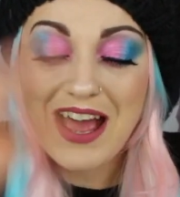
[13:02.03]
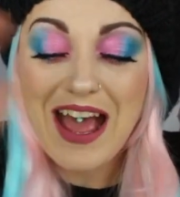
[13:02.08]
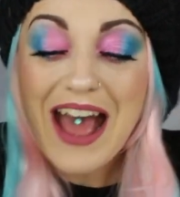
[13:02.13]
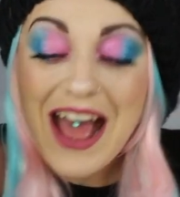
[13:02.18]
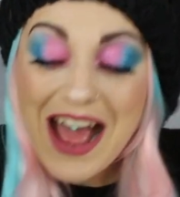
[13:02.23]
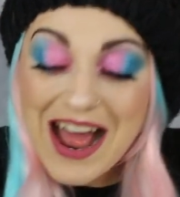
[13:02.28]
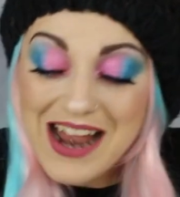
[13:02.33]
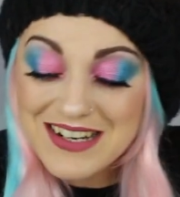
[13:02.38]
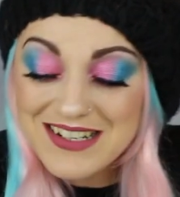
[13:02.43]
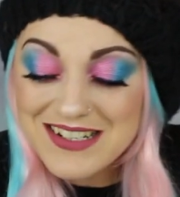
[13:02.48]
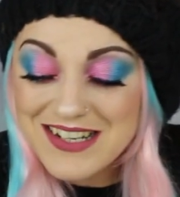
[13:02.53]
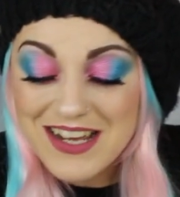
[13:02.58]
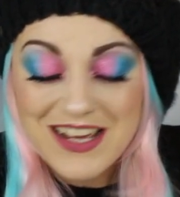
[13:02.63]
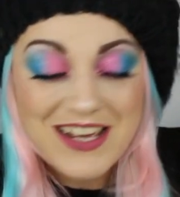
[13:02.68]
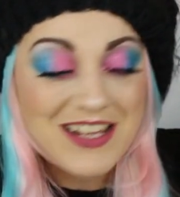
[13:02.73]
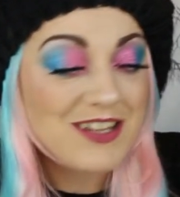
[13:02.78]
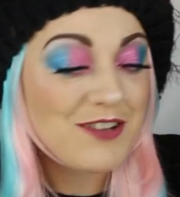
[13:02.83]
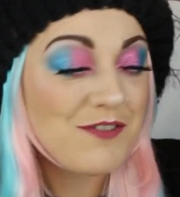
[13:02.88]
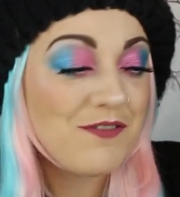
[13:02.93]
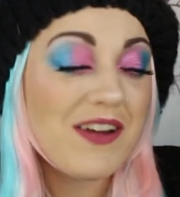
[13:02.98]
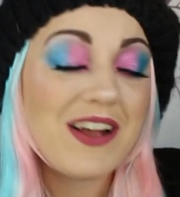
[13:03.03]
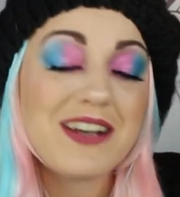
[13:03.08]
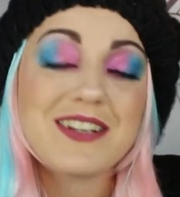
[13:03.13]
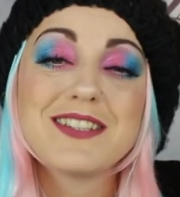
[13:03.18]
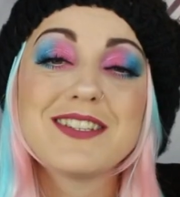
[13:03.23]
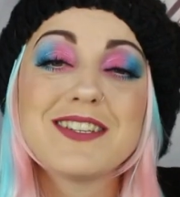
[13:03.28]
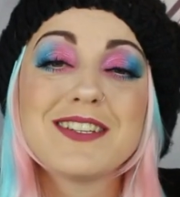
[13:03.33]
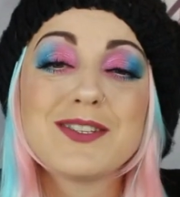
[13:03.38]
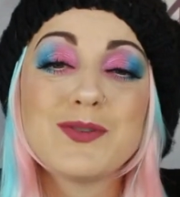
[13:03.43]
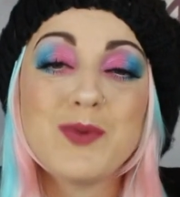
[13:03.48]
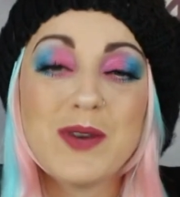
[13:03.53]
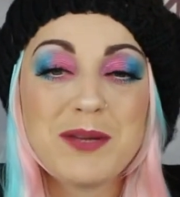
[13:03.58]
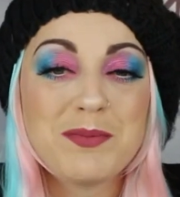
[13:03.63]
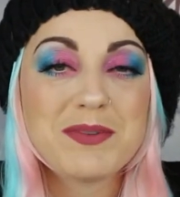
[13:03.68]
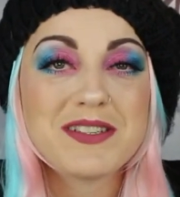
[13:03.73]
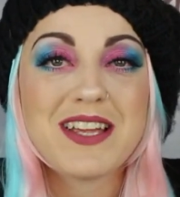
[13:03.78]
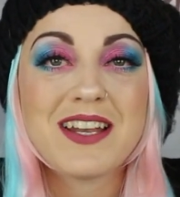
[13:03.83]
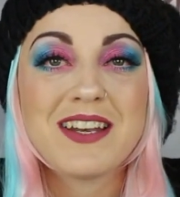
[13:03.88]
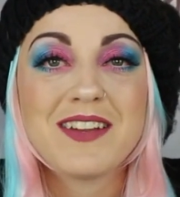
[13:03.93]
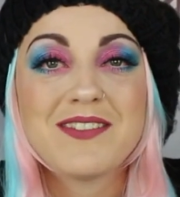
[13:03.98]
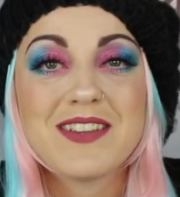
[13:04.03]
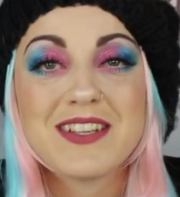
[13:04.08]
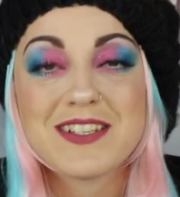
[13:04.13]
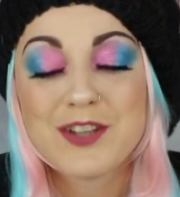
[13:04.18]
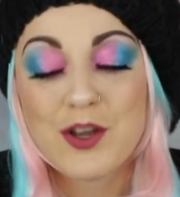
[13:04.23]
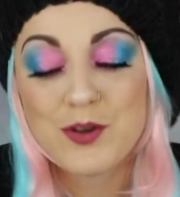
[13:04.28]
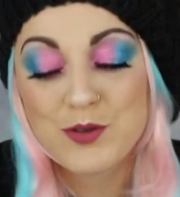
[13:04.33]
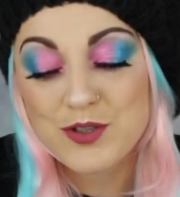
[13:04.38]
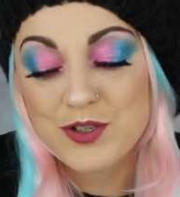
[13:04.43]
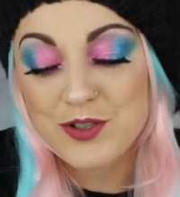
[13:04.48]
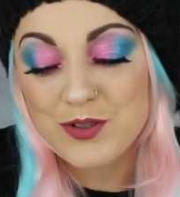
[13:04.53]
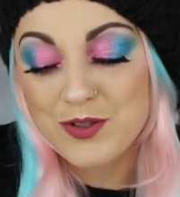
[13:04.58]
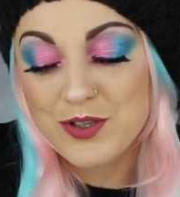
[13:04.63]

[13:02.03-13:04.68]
And the fact that 20% of this goes to